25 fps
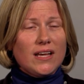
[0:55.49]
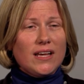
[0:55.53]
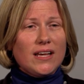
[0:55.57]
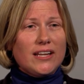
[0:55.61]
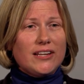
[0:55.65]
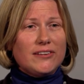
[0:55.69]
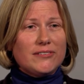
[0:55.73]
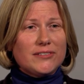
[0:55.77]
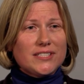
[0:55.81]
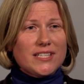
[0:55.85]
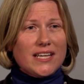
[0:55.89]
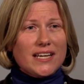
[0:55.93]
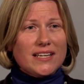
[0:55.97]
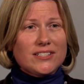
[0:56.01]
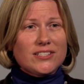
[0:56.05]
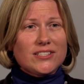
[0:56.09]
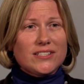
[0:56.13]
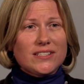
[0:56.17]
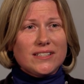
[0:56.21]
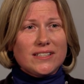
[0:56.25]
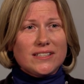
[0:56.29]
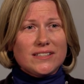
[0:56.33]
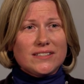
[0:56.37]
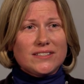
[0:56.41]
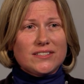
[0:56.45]
And it was
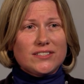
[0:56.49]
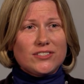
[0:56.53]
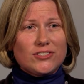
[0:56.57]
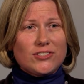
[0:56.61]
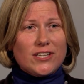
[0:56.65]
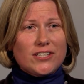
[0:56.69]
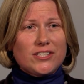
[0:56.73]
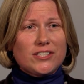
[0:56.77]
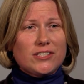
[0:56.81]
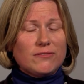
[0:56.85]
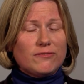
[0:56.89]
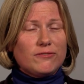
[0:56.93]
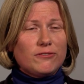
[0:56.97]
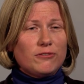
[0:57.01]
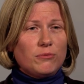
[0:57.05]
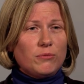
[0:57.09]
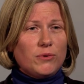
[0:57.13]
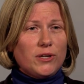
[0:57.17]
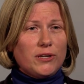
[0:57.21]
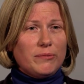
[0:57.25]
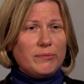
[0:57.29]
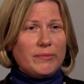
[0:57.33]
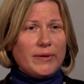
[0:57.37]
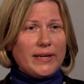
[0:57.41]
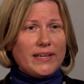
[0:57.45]
actually a suggestion from one
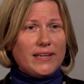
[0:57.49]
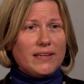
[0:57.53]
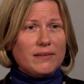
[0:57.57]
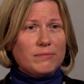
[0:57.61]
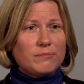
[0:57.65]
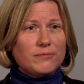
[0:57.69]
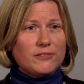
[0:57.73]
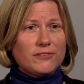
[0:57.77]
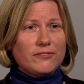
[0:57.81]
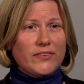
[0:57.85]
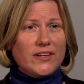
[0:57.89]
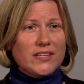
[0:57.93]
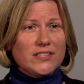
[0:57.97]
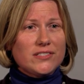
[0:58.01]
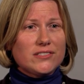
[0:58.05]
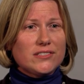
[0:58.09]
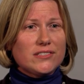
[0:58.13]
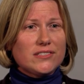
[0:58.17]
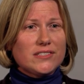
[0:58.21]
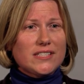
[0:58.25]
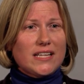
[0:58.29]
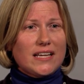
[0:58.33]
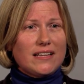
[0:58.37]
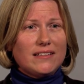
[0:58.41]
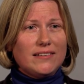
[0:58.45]
of my
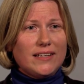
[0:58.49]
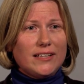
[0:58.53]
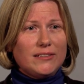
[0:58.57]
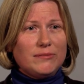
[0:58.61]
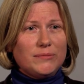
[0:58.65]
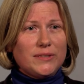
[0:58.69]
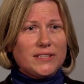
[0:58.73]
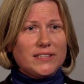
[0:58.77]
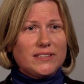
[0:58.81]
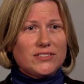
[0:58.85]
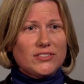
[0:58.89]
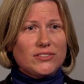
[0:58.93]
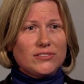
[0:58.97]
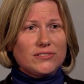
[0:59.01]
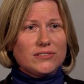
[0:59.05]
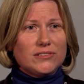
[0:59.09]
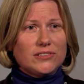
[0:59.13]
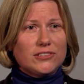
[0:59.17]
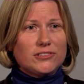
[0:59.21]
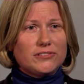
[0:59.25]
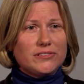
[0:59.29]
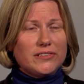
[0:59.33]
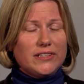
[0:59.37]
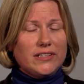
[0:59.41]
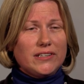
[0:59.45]
professors that led me to a
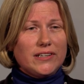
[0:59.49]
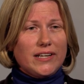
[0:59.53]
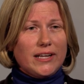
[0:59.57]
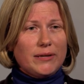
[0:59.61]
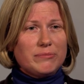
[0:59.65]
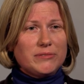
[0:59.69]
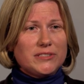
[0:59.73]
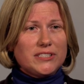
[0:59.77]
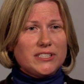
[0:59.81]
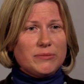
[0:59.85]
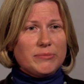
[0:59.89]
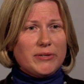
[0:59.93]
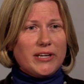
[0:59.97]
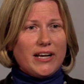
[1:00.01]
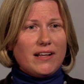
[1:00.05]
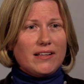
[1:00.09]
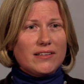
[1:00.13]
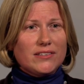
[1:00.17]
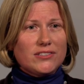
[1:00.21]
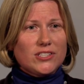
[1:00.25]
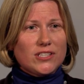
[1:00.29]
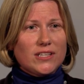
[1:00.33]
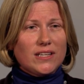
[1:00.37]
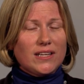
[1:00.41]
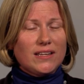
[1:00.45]
career in
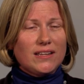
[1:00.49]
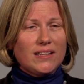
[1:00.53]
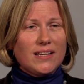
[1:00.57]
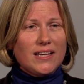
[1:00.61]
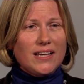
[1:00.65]
epidemiology.